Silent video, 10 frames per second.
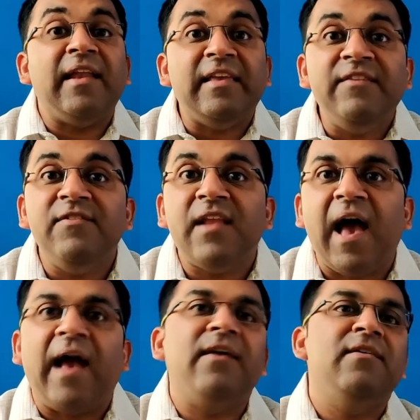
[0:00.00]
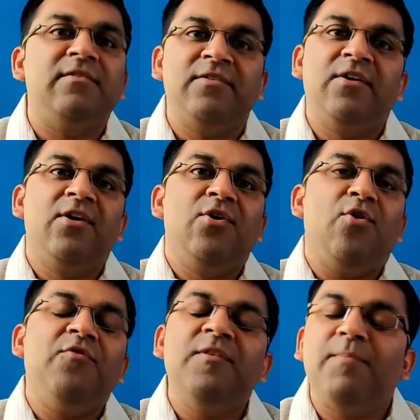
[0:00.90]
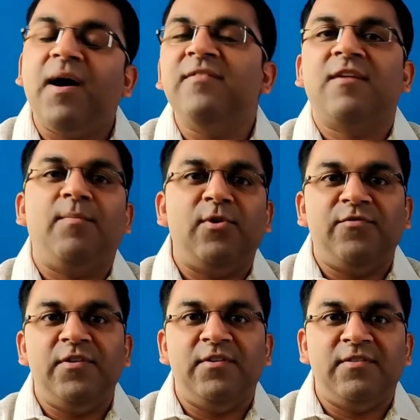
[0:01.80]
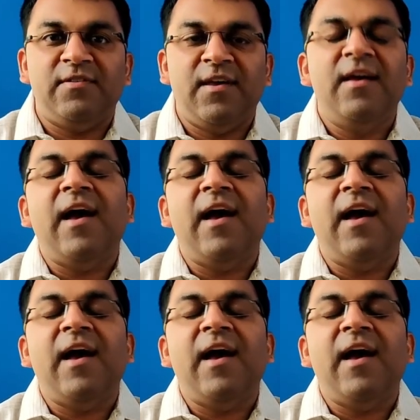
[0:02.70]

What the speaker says: and even anger over the past couple of years.